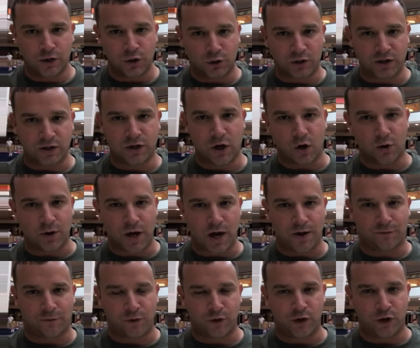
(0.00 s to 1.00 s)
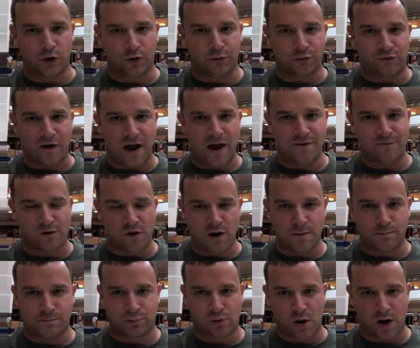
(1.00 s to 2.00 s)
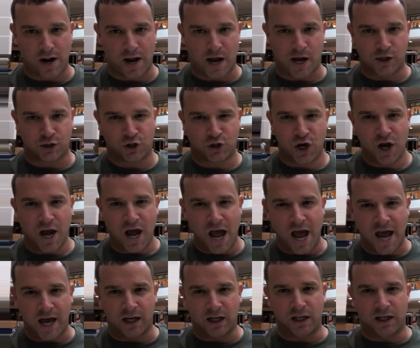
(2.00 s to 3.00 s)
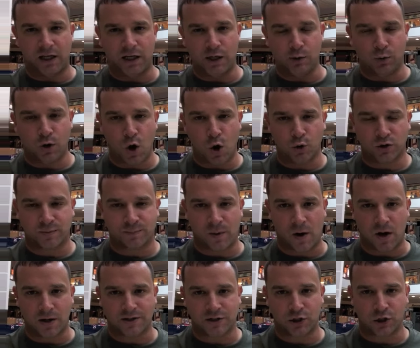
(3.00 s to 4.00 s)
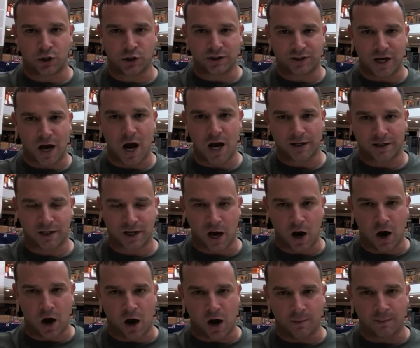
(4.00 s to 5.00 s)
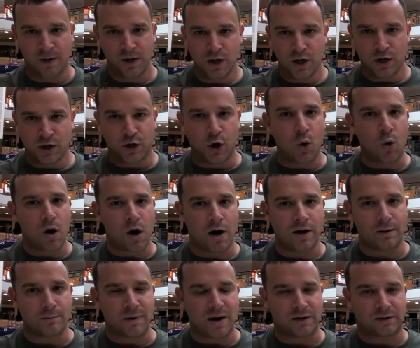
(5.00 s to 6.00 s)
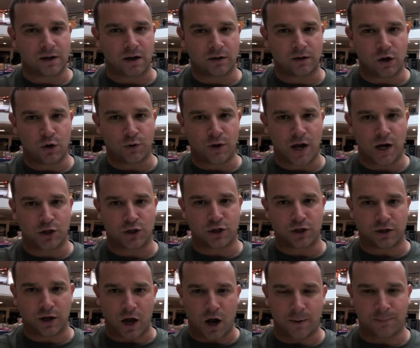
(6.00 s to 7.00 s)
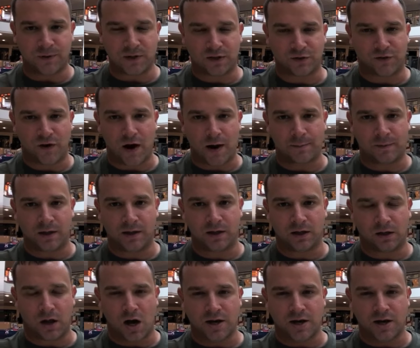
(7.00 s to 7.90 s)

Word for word: You can donate for your favorite branch at herosponsor.com. Go on and make that donation to help this family that